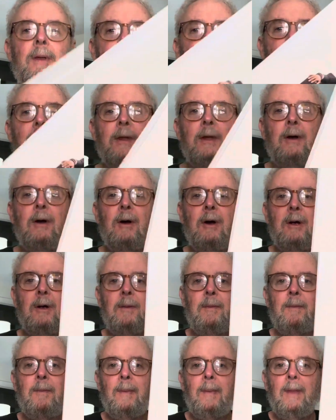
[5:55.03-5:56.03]
There they are.
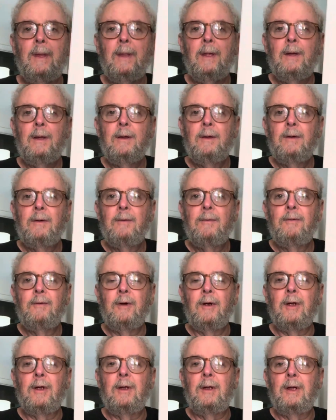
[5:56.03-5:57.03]

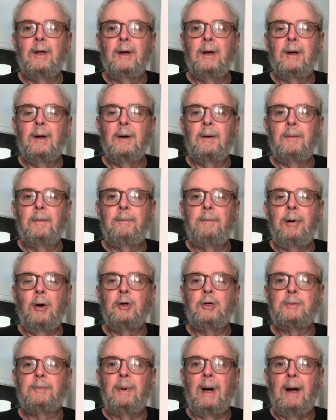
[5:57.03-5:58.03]
Very
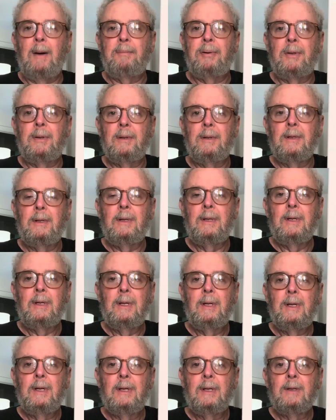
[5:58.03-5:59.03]
post-bop,
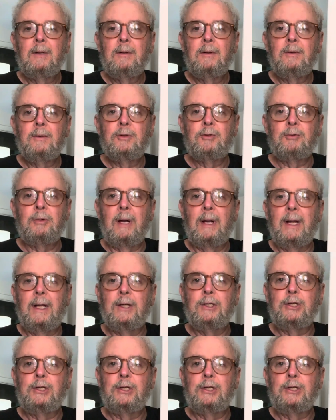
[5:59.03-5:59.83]
straight-ahead